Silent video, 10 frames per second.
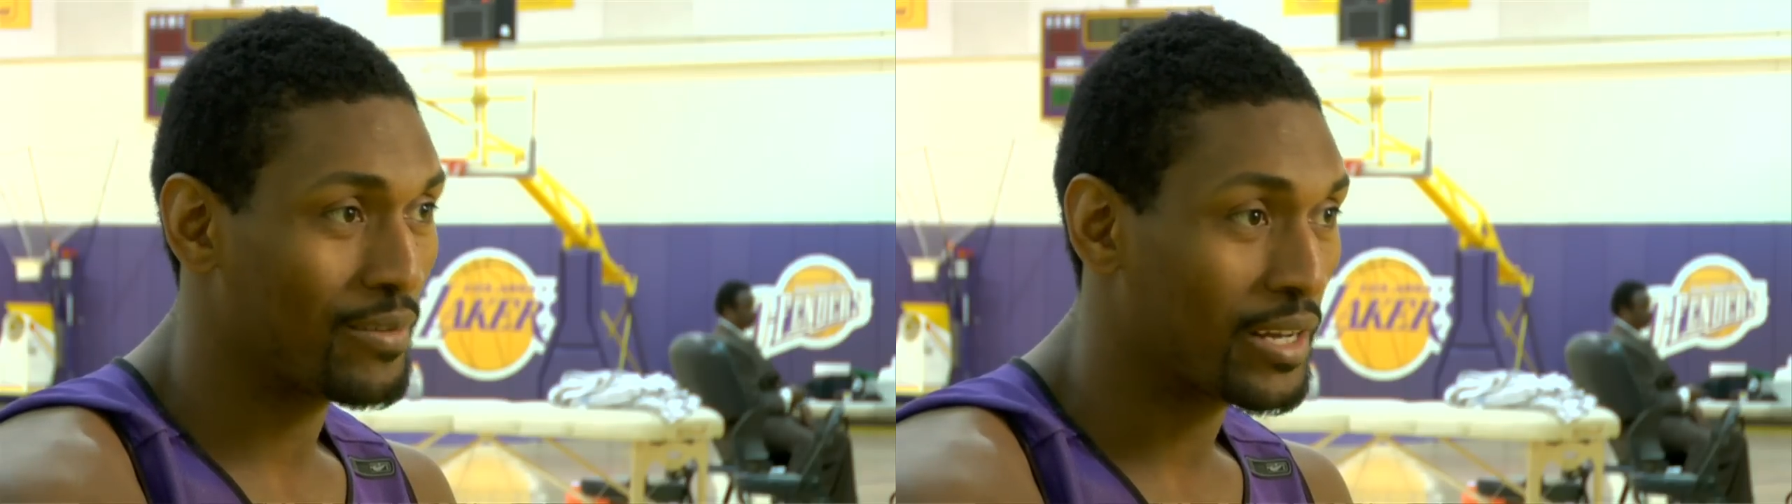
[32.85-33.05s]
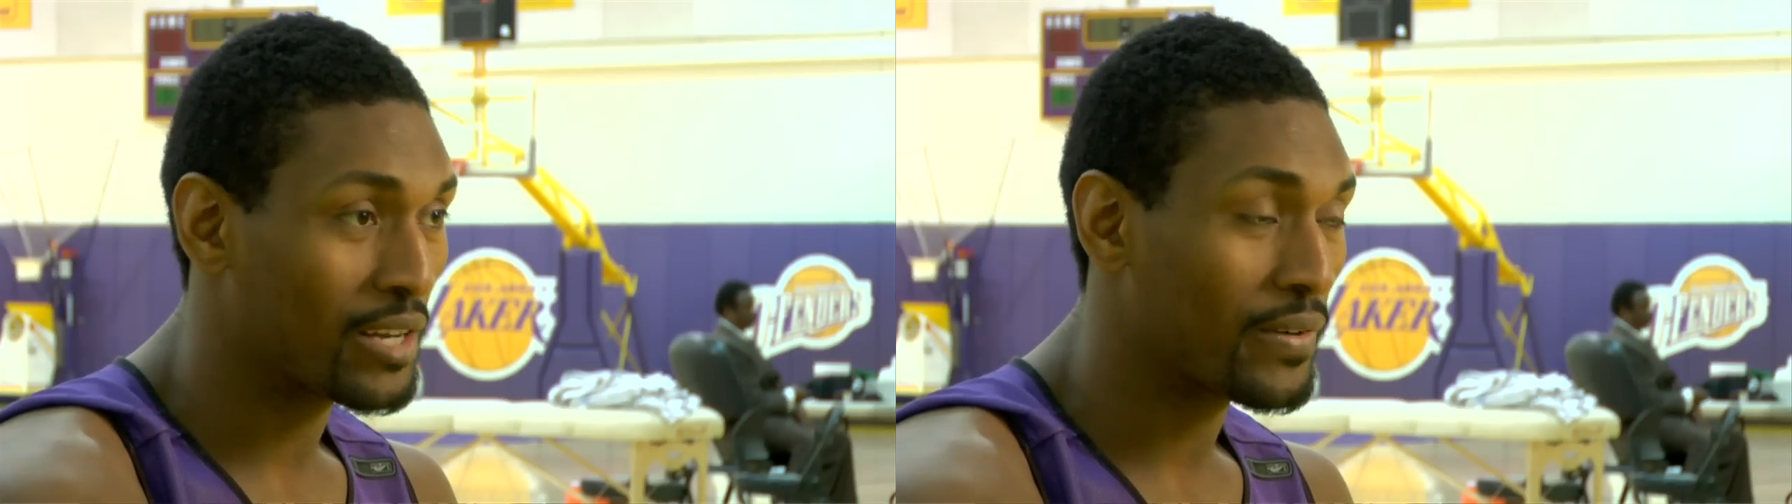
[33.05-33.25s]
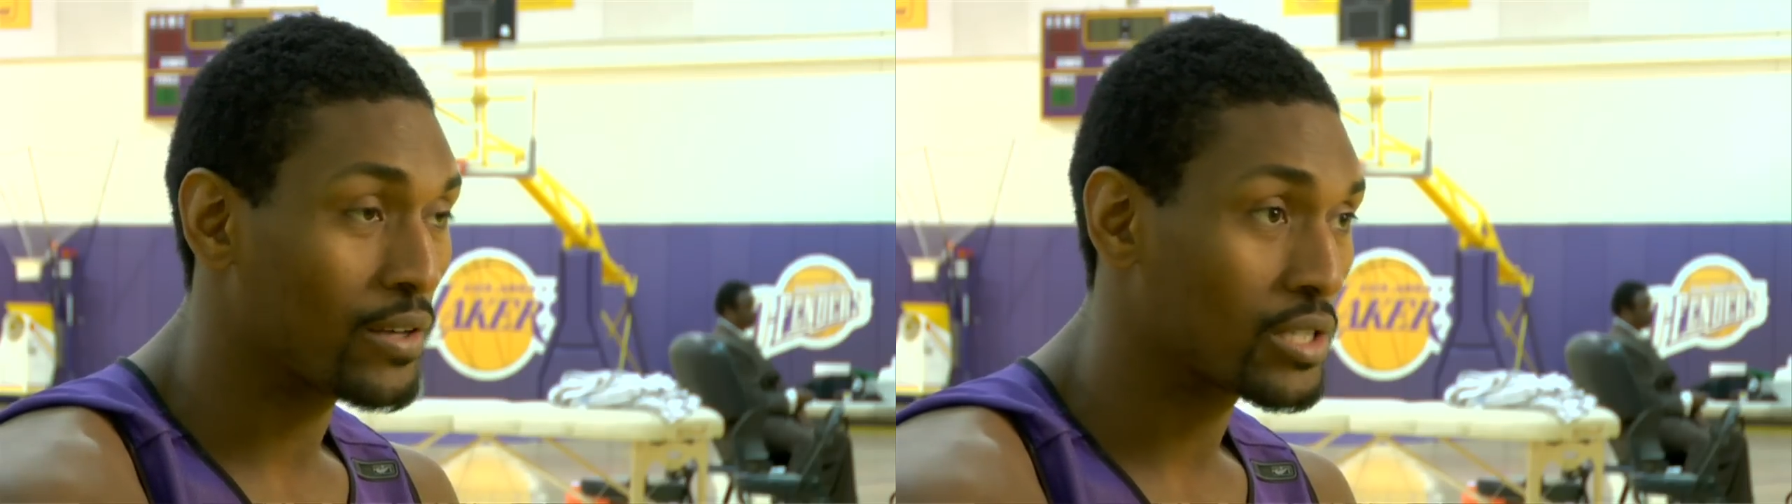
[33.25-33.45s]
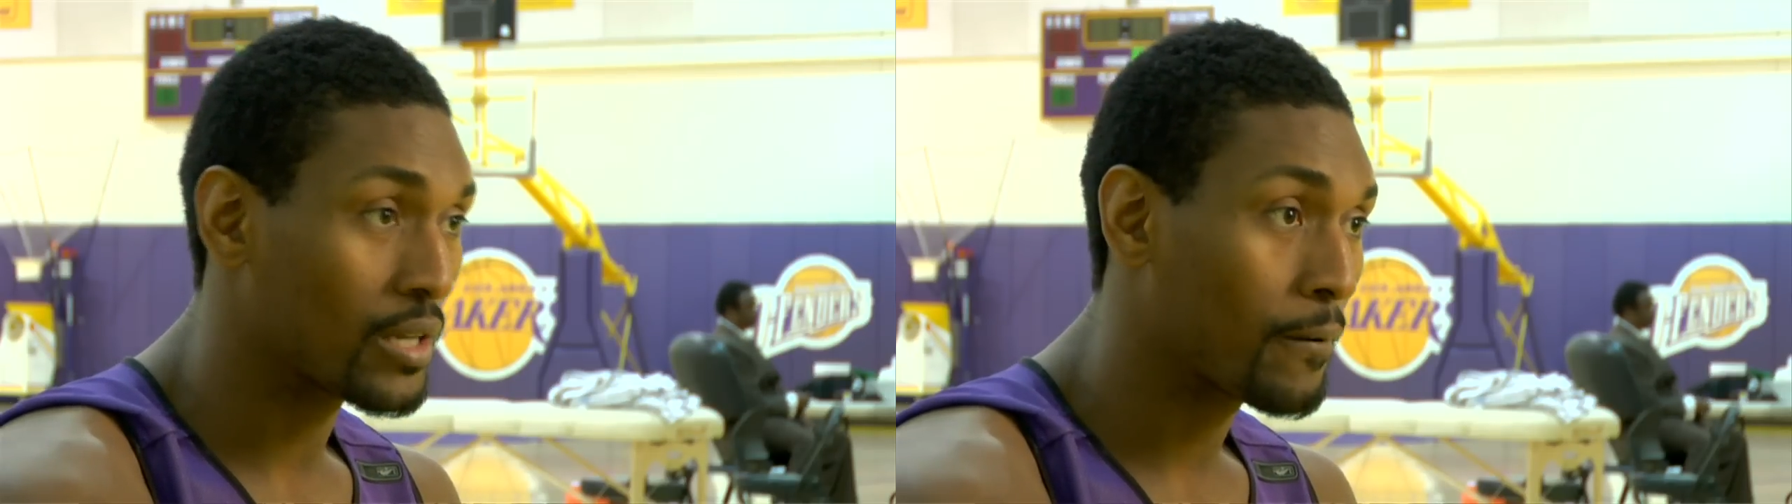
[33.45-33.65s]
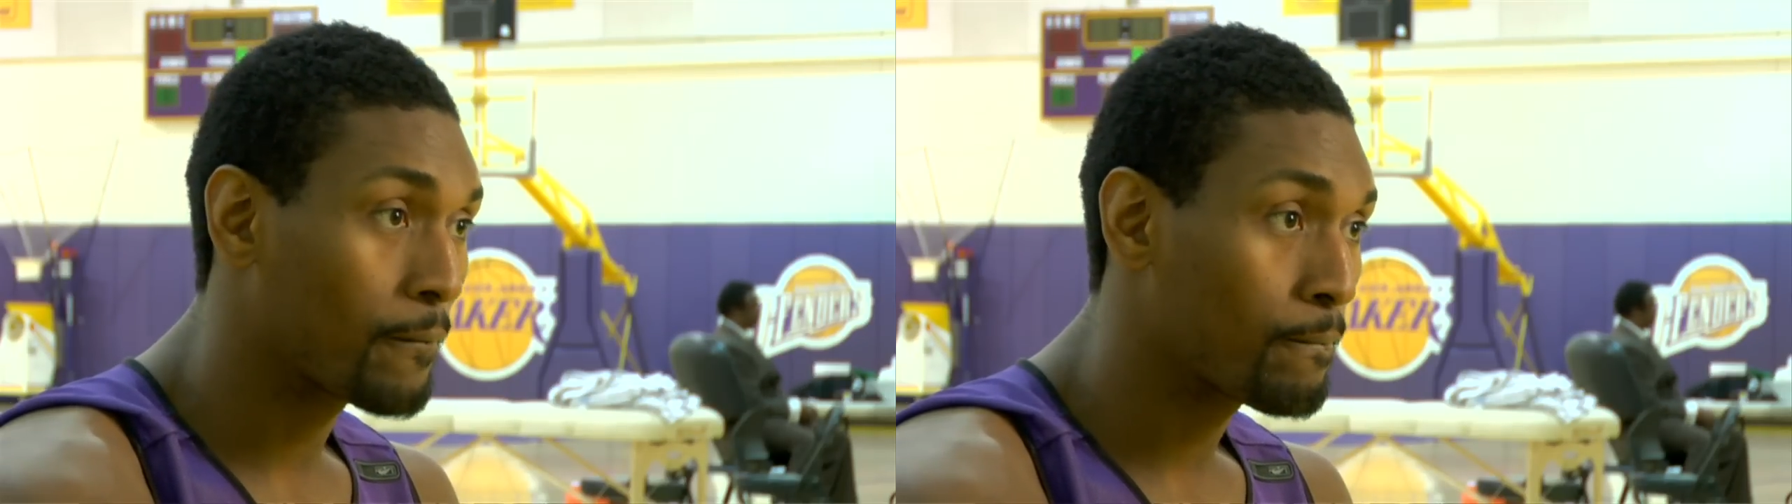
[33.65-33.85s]
of an NFL
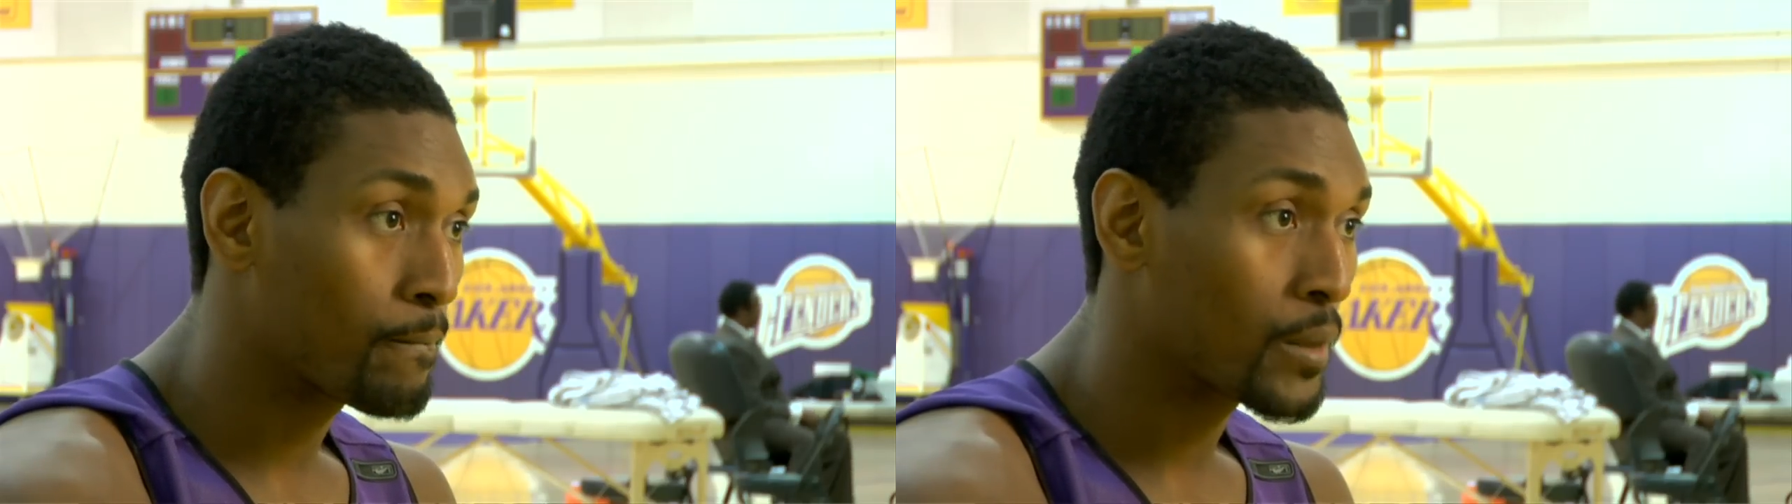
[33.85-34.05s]
team.